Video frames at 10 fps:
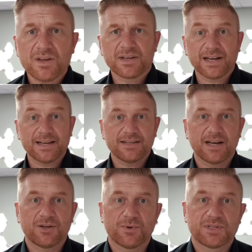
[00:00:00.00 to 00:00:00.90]
G'day,
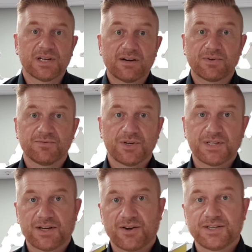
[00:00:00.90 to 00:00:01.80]
Daniel Watson here from
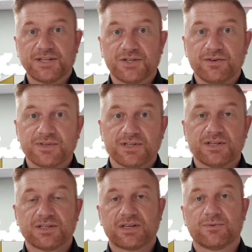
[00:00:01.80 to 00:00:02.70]
Vertech IT
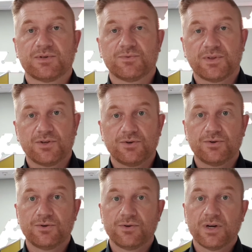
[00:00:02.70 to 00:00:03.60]
Services, coming with
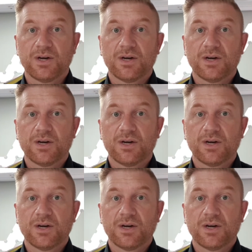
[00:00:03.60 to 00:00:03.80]
you